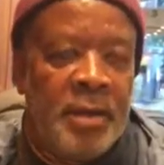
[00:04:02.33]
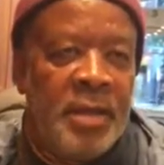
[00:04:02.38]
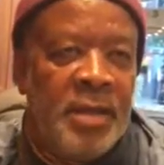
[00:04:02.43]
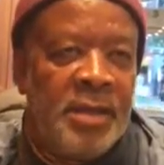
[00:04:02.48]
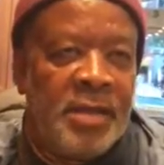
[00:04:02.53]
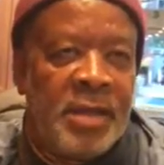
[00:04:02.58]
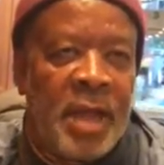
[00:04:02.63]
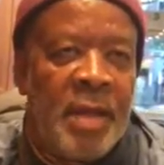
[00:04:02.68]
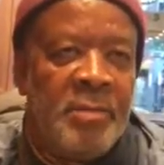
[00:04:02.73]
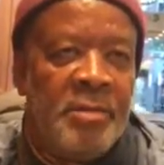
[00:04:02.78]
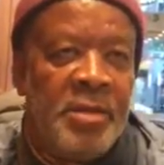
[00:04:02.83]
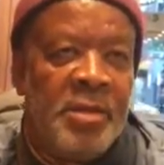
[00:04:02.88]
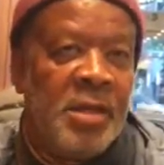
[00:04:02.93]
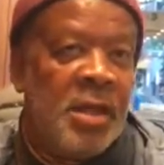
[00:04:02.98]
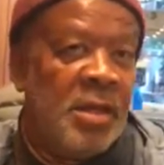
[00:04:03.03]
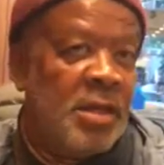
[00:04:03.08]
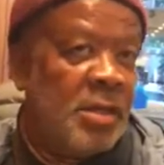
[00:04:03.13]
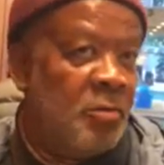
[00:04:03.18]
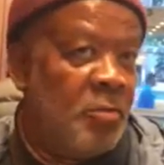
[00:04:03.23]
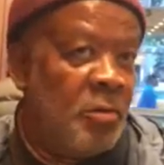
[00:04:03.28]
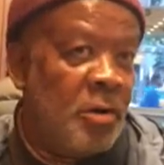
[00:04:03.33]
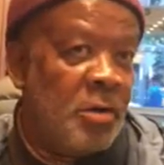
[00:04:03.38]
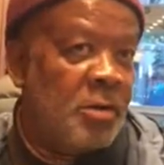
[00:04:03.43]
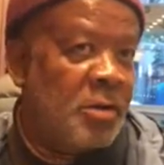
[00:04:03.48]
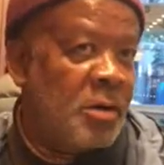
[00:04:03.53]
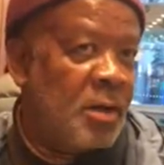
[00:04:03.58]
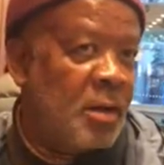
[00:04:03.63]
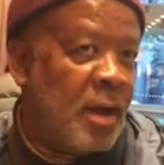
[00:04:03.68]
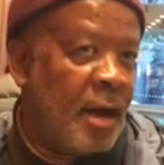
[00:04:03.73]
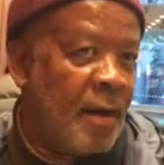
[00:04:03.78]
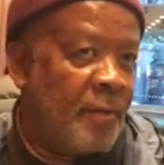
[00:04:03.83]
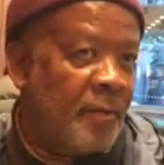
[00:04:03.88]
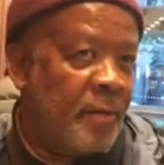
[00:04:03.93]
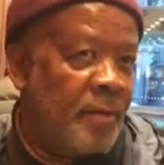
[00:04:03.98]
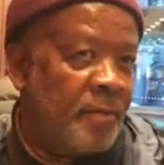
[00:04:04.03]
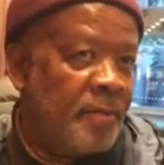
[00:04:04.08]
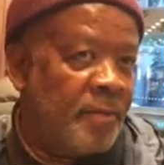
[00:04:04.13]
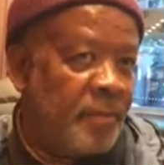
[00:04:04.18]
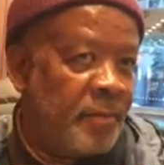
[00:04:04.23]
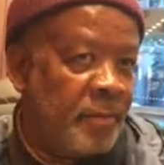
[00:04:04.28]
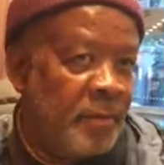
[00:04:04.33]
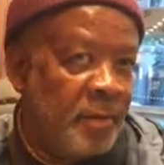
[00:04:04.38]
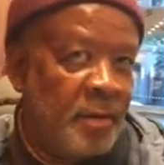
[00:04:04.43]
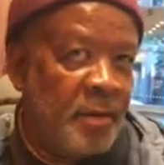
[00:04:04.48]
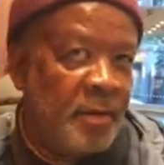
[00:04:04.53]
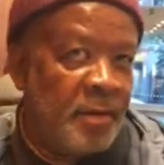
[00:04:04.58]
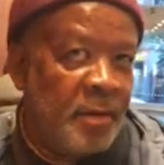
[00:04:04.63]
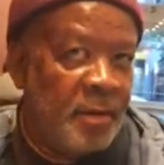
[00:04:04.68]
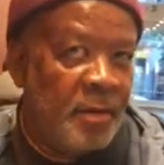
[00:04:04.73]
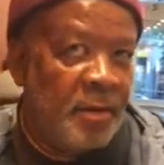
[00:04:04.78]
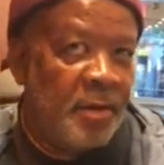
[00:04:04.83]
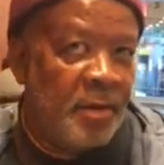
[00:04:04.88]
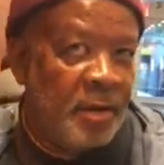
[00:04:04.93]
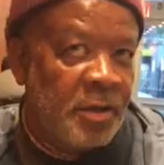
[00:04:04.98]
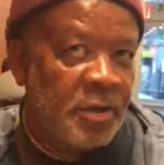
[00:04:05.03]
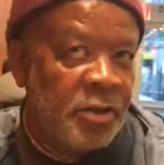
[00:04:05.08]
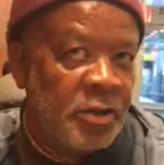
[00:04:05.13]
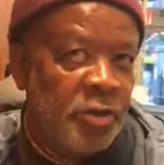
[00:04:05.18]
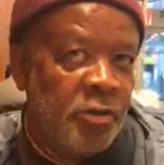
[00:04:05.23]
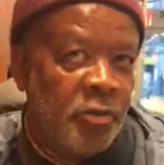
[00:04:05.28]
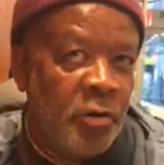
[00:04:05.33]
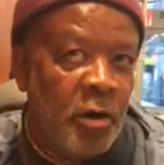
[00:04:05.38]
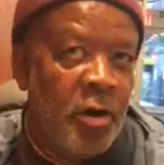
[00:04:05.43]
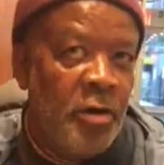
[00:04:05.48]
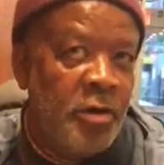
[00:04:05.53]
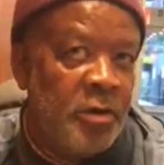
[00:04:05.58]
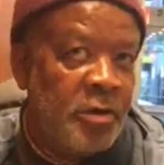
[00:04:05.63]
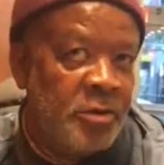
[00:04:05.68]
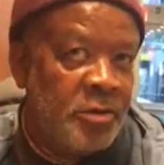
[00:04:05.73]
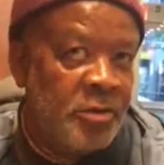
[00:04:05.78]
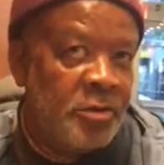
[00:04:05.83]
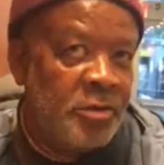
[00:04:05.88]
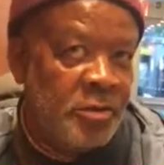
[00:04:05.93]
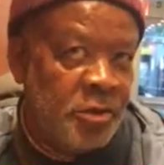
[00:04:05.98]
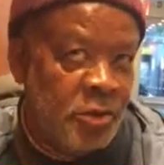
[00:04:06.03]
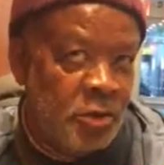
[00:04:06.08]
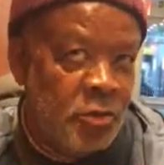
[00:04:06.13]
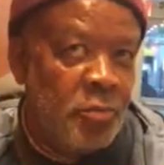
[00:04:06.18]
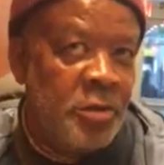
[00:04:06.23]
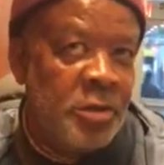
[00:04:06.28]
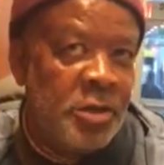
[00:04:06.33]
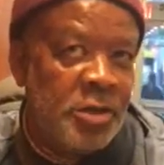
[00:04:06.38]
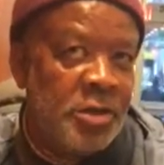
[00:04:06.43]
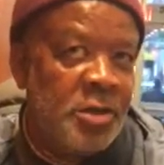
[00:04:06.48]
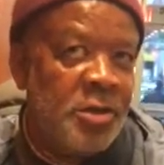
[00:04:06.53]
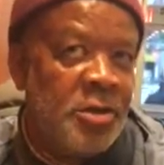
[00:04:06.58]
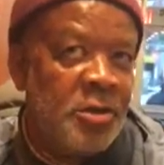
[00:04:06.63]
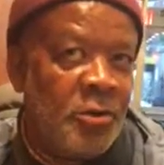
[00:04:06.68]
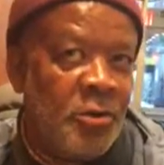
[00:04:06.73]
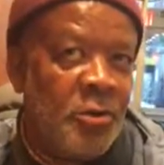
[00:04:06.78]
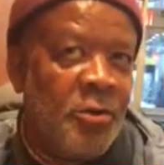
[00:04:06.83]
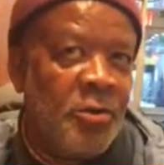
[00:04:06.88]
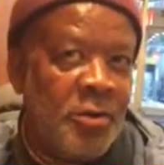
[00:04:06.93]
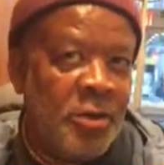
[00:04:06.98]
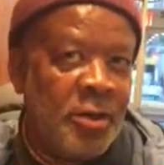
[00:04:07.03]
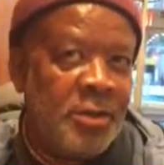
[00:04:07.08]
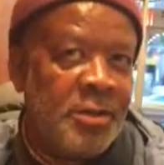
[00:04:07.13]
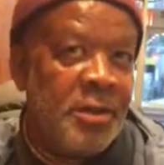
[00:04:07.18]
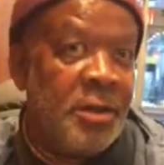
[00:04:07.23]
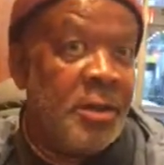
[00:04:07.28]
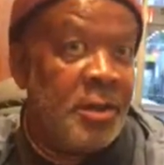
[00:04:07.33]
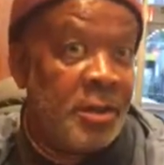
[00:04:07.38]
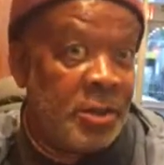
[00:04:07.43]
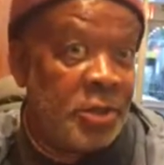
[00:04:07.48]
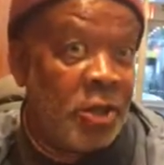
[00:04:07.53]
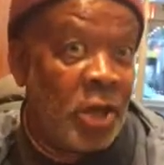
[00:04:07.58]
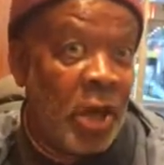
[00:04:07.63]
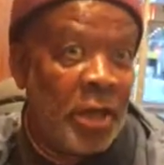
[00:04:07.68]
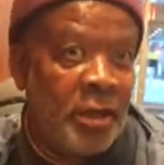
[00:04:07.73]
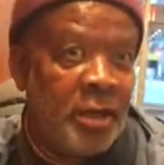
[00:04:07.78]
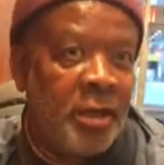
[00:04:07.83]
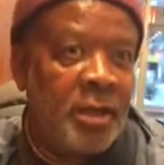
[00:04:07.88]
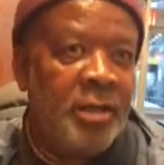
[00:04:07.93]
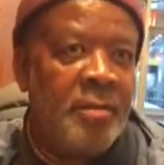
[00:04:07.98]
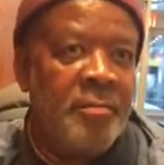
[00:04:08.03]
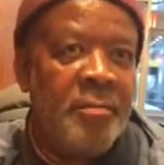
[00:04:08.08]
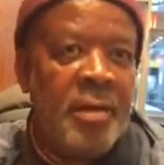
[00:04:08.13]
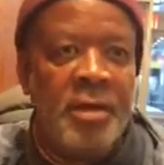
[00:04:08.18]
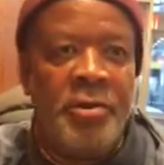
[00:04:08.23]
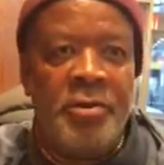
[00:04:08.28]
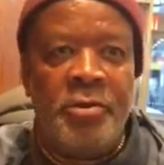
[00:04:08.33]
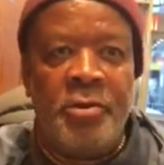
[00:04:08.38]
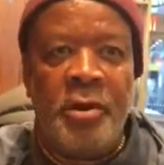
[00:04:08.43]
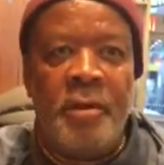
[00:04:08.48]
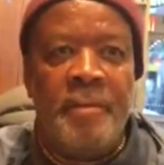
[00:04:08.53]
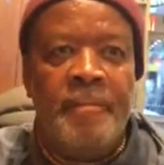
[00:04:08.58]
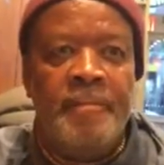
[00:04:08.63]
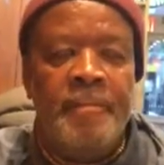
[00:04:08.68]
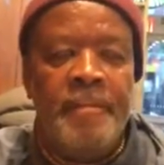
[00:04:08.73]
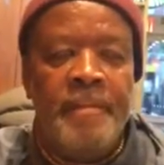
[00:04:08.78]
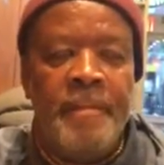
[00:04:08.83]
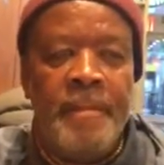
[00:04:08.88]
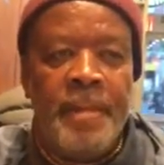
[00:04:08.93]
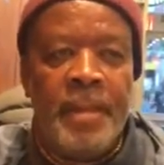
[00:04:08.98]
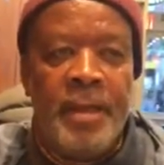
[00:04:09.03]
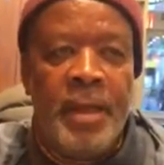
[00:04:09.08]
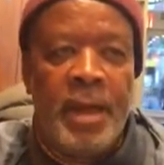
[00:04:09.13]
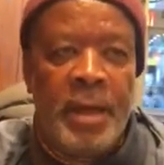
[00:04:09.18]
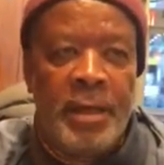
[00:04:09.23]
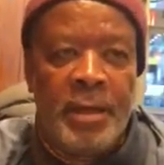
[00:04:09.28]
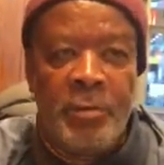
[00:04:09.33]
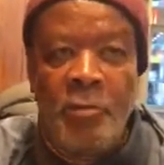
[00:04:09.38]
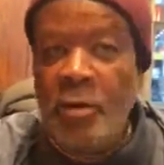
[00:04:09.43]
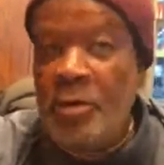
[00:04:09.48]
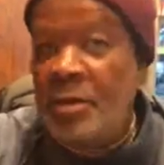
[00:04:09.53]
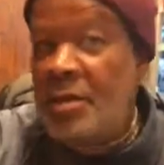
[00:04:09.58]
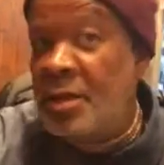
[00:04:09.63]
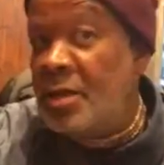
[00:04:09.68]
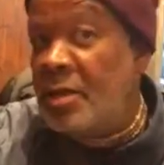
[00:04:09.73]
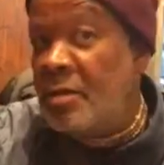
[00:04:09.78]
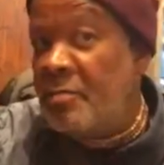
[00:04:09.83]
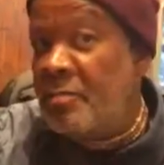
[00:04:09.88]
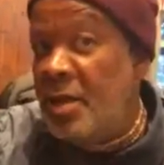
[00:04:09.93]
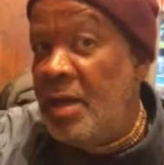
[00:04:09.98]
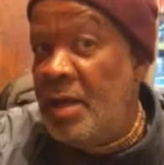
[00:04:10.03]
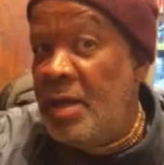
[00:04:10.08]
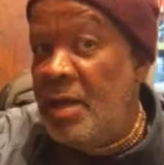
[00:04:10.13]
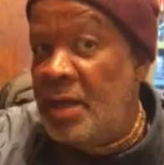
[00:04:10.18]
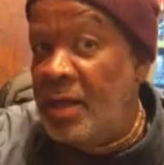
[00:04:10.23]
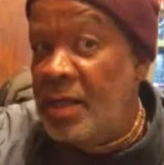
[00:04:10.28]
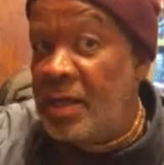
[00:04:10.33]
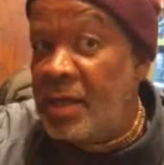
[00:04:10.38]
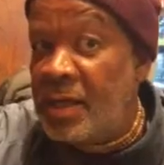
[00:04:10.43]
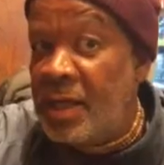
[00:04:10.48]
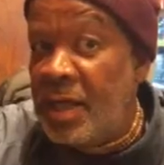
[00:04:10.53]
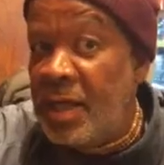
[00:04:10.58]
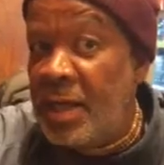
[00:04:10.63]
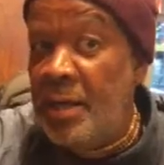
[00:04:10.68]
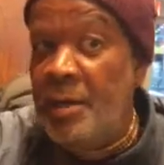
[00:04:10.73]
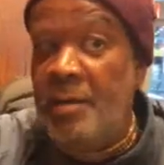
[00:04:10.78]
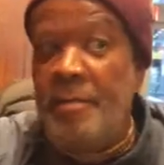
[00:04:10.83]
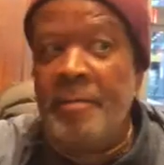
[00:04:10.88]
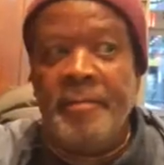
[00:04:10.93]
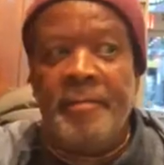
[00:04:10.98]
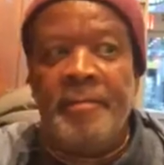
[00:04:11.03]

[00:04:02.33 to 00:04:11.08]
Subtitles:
But this time he says he wants to have a strong unison chorus chanting the mantra. And he wants it to be in this key.